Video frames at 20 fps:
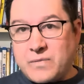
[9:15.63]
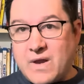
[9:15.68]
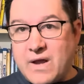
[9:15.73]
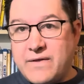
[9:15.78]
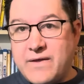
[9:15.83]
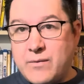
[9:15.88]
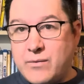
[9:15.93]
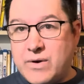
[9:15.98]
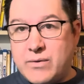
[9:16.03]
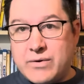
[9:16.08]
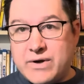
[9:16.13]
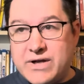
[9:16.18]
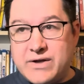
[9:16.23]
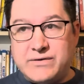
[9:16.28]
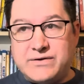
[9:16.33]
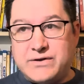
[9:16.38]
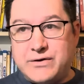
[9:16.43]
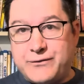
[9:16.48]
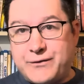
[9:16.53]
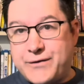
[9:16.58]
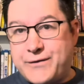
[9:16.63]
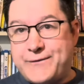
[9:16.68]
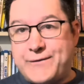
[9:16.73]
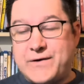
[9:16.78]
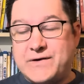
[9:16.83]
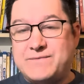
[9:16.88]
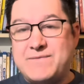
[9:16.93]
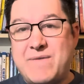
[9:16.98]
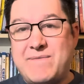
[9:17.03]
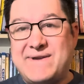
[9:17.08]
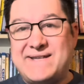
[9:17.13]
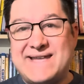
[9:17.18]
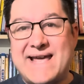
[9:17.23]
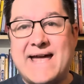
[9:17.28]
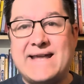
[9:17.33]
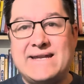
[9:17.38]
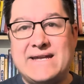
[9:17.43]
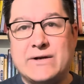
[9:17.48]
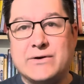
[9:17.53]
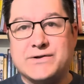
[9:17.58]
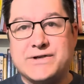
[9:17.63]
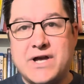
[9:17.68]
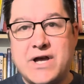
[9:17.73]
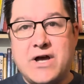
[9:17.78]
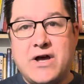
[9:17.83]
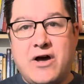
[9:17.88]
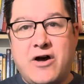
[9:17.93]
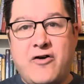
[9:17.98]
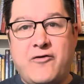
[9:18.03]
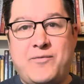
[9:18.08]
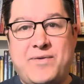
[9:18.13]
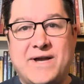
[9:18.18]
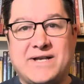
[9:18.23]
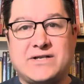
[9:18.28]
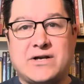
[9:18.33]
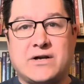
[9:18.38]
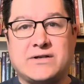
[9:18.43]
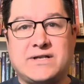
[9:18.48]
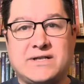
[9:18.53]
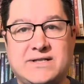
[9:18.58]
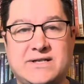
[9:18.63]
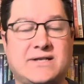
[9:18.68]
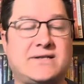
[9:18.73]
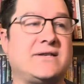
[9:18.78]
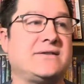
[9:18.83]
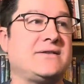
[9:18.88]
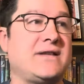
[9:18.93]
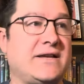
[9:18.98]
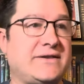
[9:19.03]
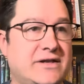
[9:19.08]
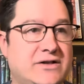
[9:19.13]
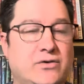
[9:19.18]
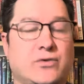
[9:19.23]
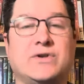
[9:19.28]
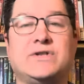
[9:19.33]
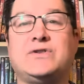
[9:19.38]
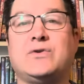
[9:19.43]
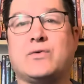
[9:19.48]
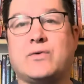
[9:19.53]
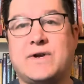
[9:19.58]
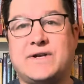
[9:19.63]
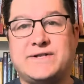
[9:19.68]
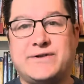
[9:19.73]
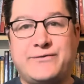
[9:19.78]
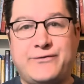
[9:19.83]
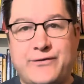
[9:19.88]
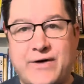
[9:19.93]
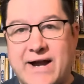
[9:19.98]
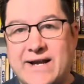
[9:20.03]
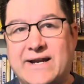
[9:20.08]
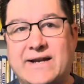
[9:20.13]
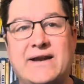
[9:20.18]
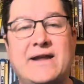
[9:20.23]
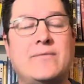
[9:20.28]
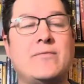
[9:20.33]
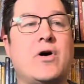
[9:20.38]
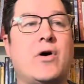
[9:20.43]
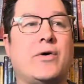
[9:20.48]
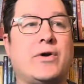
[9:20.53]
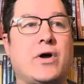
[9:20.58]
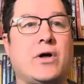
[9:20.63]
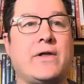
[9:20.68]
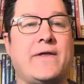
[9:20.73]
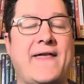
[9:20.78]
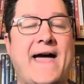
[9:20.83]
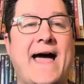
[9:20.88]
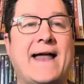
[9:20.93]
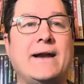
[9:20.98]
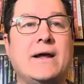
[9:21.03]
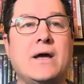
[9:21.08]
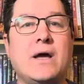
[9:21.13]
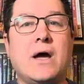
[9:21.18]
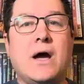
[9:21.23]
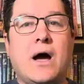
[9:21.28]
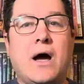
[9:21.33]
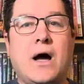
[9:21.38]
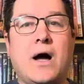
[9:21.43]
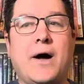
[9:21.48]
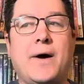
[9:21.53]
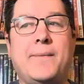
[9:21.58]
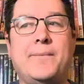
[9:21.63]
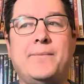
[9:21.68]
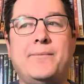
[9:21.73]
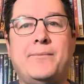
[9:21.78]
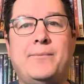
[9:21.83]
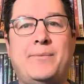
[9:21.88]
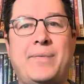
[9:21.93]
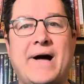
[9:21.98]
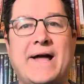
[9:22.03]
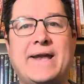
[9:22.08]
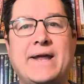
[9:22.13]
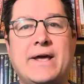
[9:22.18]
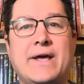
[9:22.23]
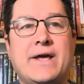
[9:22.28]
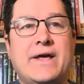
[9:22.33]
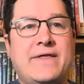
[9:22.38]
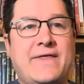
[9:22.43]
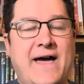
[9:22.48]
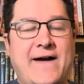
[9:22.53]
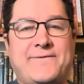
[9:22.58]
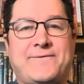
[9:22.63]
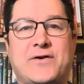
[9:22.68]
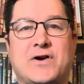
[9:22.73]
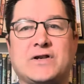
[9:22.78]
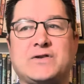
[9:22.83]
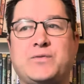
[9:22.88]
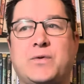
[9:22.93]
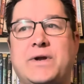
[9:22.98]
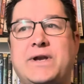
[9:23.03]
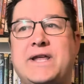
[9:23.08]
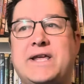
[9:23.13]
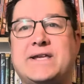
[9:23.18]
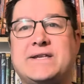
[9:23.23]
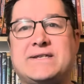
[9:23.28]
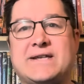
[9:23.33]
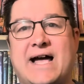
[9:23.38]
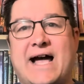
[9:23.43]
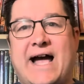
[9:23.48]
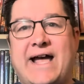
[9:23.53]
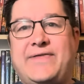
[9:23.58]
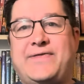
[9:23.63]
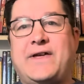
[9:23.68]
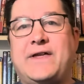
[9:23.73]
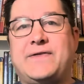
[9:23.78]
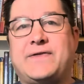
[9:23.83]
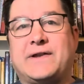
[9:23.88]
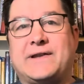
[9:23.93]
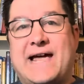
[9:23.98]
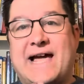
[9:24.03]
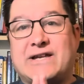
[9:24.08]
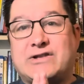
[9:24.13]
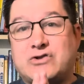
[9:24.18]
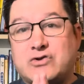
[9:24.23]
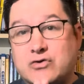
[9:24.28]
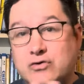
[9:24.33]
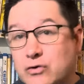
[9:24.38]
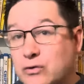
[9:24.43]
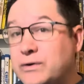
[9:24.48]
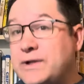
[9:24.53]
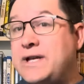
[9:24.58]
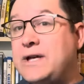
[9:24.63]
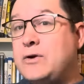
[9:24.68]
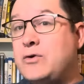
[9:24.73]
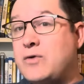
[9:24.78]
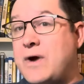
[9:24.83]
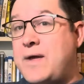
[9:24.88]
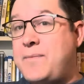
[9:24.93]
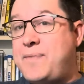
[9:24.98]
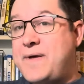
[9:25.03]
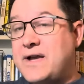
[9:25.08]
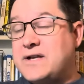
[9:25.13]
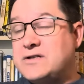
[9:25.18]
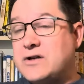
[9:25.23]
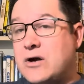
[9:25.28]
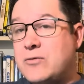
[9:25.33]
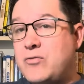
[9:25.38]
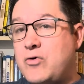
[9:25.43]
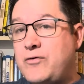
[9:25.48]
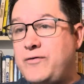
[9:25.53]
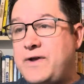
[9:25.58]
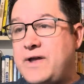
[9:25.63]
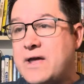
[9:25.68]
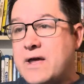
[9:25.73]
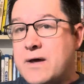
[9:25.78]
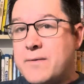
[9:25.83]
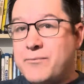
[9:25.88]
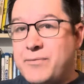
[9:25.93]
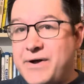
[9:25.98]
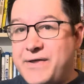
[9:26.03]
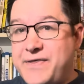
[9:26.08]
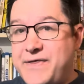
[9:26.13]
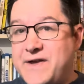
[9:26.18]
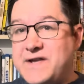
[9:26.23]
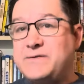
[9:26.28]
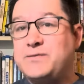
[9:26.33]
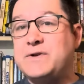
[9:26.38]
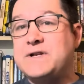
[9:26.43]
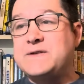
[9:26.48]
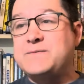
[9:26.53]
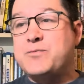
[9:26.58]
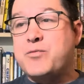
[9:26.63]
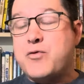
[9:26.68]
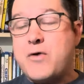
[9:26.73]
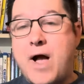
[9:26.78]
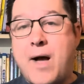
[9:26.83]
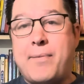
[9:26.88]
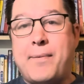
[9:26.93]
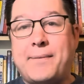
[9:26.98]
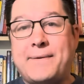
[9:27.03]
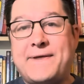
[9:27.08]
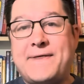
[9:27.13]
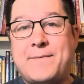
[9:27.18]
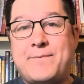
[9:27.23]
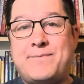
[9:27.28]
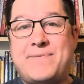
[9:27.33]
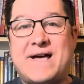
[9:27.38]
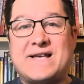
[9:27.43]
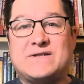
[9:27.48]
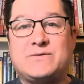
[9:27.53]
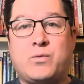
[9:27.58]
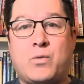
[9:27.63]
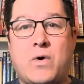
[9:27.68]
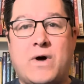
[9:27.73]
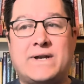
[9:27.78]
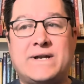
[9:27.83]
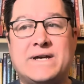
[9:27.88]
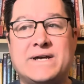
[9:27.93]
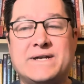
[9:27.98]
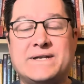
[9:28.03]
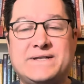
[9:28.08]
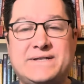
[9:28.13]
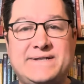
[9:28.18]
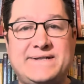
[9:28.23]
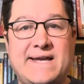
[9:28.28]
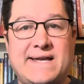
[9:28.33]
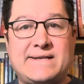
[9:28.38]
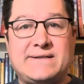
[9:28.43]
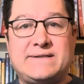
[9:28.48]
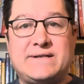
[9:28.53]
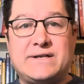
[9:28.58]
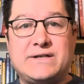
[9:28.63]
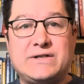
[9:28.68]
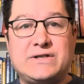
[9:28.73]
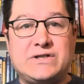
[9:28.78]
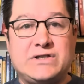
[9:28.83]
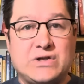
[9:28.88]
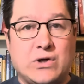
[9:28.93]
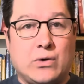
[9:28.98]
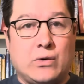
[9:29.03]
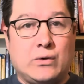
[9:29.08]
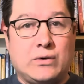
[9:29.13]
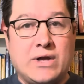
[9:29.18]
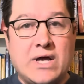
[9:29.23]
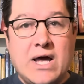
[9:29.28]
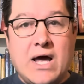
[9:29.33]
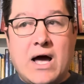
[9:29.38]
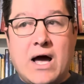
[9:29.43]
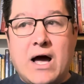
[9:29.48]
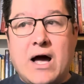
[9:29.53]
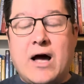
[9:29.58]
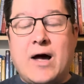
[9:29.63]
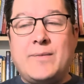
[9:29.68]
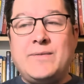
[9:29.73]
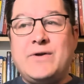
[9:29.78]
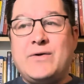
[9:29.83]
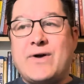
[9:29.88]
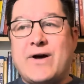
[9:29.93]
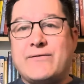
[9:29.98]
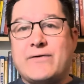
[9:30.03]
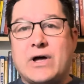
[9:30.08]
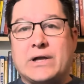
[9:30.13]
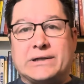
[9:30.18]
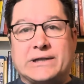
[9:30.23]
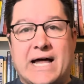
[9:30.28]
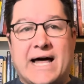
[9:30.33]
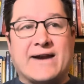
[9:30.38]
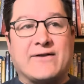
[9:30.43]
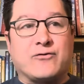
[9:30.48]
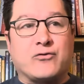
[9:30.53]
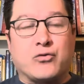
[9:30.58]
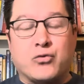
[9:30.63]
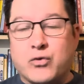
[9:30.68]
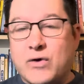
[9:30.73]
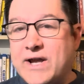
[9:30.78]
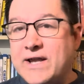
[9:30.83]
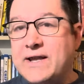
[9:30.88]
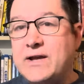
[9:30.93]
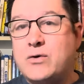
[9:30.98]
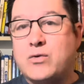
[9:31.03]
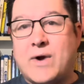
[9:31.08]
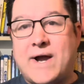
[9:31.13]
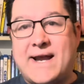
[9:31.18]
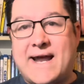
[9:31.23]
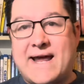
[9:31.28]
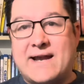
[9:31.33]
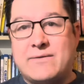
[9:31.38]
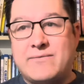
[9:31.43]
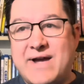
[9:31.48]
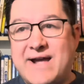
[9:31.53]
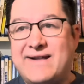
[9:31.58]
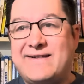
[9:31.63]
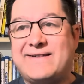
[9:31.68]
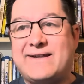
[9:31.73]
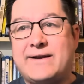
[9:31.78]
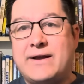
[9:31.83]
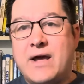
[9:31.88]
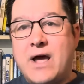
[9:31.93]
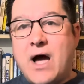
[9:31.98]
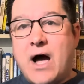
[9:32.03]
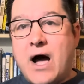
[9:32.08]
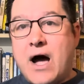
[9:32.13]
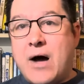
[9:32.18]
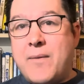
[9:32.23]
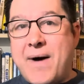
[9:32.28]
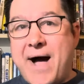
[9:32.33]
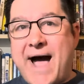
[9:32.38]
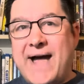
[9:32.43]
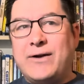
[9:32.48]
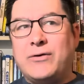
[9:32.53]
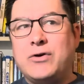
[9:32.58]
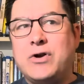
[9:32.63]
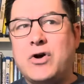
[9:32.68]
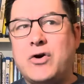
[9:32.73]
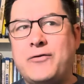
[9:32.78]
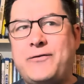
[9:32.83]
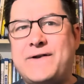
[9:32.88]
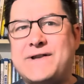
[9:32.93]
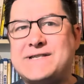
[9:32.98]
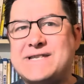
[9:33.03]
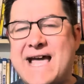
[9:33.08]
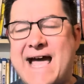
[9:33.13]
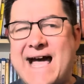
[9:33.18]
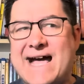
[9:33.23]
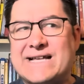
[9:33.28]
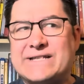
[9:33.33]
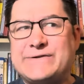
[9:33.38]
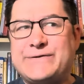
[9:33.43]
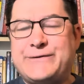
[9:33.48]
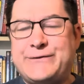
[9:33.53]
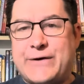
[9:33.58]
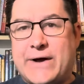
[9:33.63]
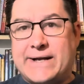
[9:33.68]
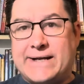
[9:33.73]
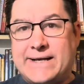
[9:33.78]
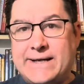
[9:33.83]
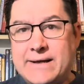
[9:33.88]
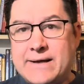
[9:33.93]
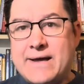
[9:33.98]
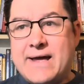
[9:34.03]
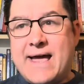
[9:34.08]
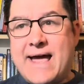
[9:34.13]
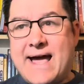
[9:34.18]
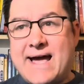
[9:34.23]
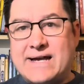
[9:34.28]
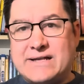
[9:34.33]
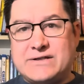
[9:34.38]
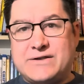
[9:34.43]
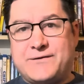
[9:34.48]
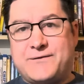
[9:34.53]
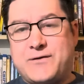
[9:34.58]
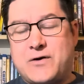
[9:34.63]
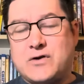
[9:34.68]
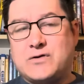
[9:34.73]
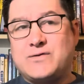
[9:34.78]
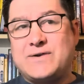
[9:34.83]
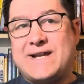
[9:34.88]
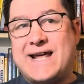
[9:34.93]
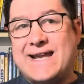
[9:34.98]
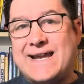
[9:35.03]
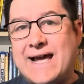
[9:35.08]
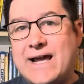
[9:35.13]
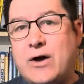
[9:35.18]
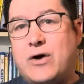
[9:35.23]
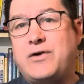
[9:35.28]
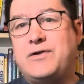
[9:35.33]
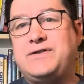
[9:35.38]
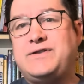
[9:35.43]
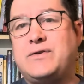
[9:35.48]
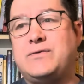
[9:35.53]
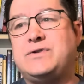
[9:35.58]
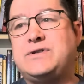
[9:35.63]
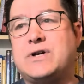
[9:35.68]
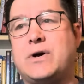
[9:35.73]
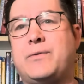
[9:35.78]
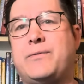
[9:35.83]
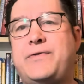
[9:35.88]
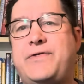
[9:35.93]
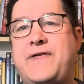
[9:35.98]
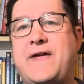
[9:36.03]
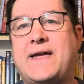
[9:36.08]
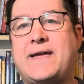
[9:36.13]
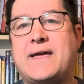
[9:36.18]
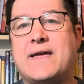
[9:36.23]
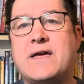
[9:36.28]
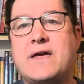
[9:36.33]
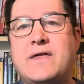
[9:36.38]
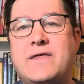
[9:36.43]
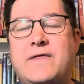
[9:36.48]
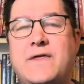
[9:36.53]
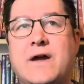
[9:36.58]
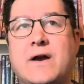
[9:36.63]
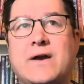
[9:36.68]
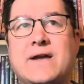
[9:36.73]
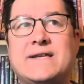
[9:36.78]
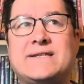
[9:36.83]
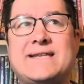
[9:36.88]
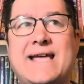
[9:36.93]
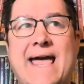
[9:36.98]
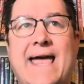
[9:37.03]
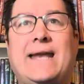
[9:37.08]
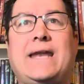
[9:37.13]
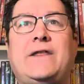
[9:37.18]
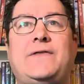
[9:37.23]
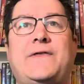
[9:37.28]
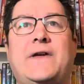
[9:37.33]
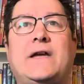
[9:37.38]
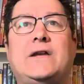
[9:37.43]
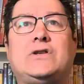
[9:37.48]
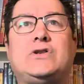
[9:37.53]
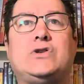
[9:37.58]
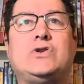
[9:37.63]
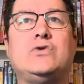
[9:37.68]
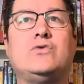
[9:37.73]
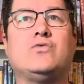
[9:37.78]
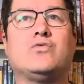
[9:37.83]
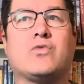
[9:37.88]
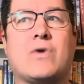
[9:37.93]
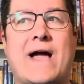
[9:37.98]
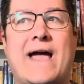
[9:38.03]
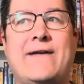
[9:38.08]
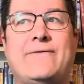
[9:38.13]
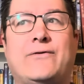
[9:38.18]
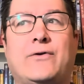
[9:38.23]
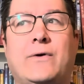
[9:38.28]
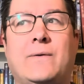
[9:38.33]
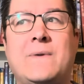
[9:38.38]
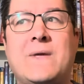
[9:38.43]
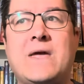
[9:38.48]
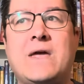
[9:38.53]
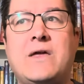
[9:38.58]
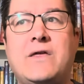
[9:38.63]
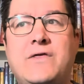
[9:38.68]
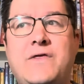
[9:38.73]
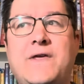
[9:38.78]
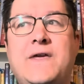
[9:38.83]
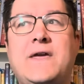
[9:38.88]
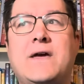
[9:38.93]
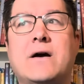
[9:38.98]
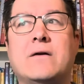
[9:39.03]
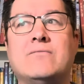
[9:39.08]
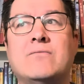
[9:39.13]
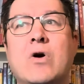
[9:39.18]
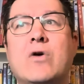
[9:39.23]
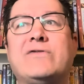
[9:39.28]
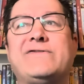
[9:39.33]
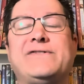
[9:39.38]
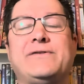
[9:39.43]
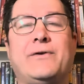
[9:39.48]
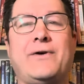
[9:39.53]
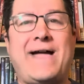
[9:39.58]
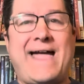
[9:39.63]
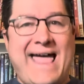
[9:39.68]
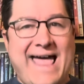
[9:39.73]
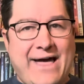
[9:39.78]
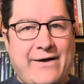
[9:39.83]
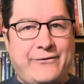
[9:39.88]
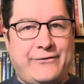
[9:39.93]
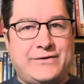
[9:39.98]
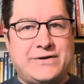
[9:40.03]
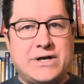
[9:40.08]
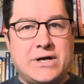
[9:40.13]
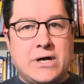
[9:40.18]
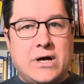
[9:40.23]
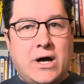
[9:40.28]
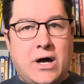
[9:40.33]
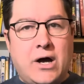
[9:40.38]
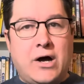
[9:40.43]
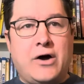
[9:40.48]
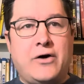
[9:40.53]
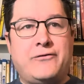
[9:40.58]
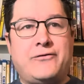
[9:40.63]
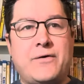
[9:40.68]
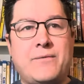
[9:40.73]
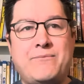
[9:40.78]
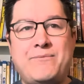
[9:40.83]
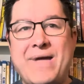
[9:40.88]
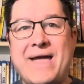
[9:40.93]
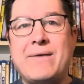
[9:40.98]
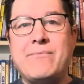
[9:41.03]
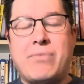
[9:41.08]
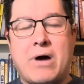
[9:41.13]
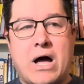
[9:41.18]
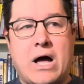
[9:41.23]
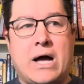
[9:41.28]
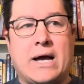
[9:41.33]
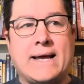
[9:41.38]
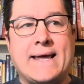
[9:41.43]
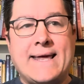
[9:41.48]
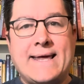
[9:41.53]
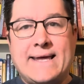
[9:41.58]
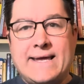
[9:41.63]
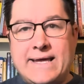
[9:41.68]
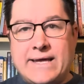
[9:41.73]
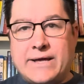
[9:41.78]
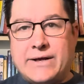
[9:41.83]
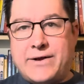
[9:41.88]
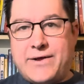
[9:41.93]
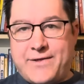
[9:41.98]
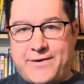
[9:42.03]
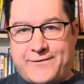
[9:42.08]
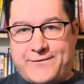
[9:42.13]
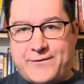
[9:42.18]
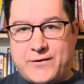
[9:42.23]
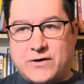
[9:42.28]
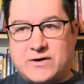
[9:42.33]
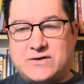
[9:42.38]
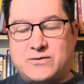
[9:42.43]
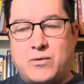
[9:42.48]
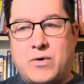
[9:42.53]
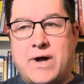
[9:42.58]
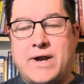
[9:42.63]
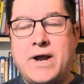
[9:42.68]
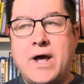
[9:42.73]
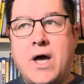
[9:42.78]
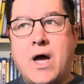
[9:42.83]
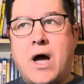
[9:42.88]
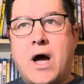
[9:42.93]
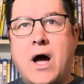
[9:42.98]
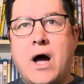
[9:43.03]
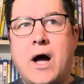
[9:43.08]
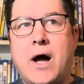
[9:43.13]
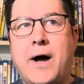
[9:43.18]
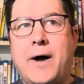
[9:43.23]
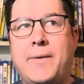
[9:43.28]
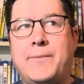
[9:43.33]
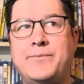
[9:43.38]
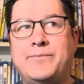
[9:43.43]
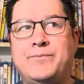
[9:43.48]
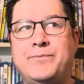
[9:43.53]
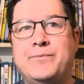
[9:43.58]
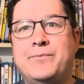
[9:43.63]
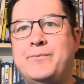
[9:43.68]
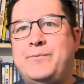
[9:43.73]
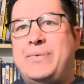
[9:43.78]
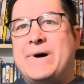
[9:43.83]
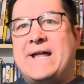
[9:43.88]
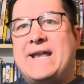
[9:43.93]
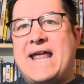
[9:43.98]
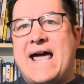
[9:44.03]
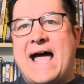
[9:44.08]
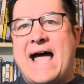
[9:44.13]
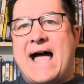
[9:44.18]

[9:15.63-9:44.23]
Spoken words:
that we were used to for the first maybe 10 years of Pixar's existence, like the Toy Stories and Finding Nemo and all of that. But that first one is, I think, the last truly great Pixar movie, but this one is probably the best one since Soul. You have a lot of really great animation. I don't know if it's as funny as the first one, and I also don't think there is anything to rival the emotional heft of Bing Bong in the first one. But